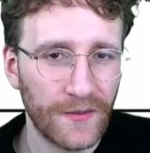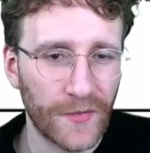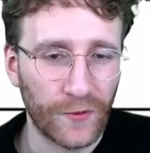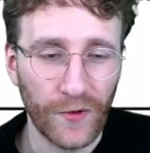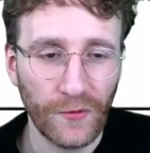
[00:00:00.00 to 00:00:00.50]

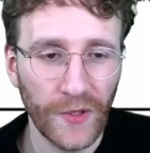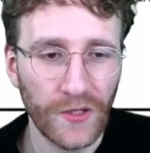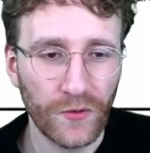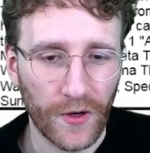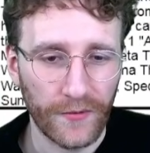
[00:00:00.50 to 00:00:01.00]
But we
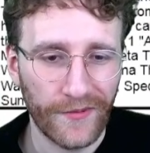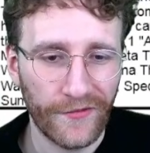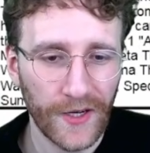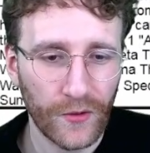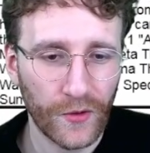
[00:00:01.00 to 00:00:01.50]
redraw, we
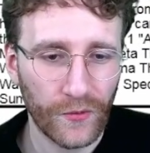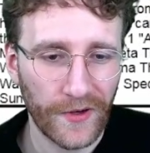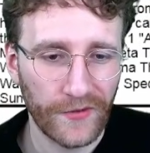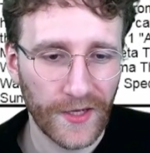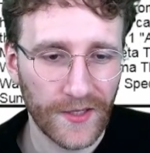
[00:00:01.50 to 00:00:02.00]
fill our
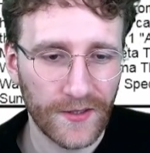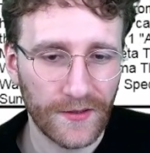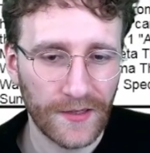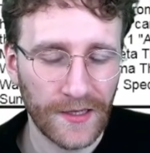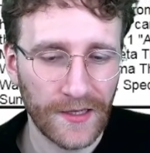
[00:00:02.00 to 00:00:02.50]
graveyard,
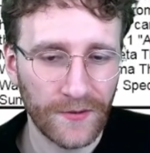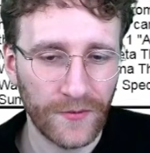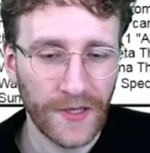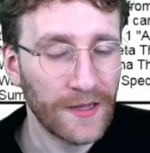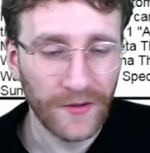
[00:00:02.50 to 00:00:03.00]
and
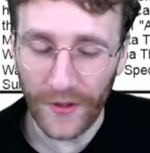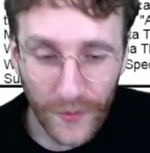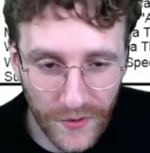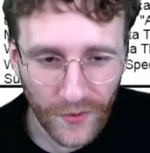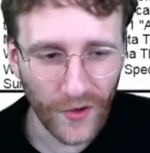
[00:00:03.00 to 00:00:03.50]
we
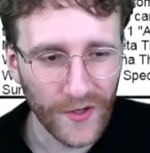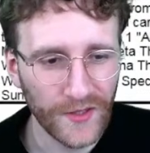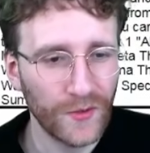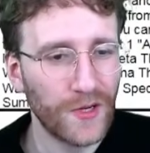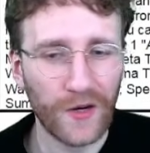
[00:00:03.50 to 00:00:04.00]
don't draw
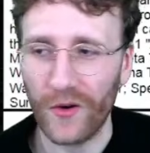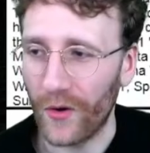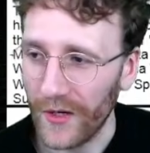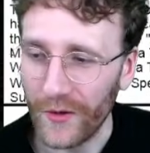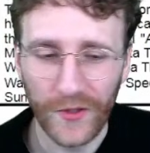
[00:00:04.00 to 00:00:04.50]
into Dark
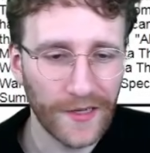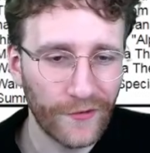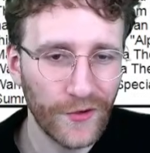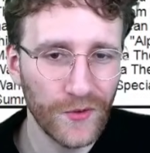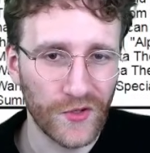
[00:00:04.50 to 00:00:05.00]
Calling or Dark
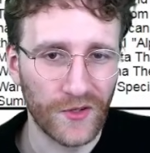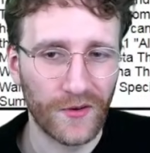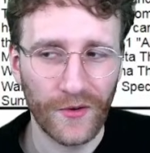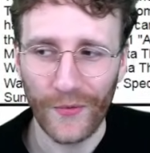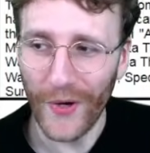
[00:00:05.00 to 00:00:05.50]
Fusion.
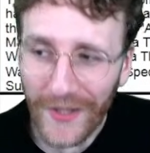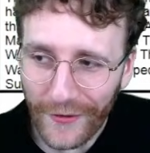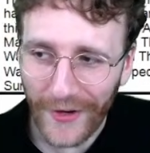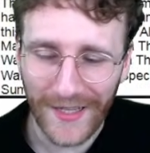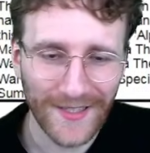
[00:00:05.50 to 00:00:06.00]
What the
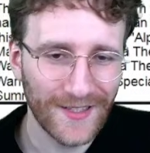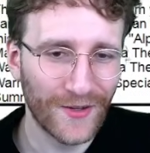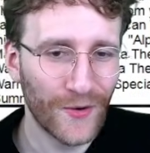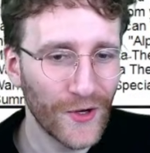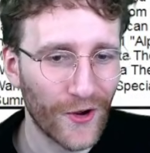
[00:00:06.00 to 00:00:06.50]
fuck is
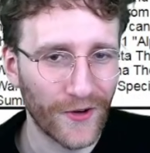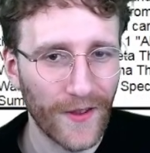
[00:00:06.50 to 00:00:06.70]
going on?